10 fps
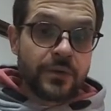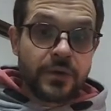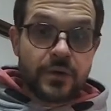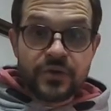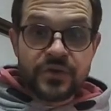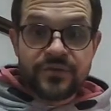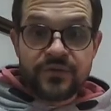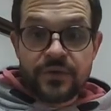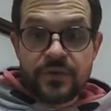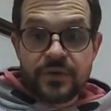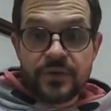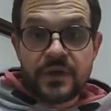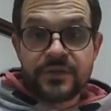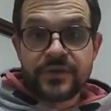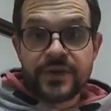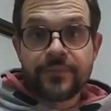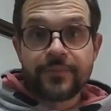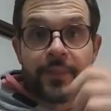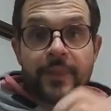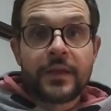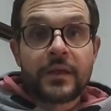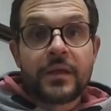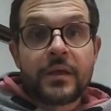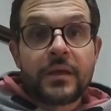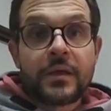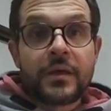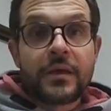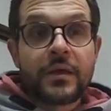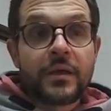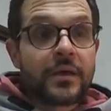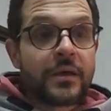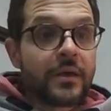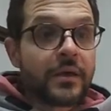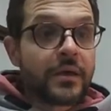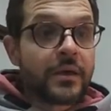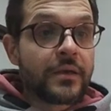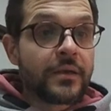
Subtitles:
cost for the delivery, and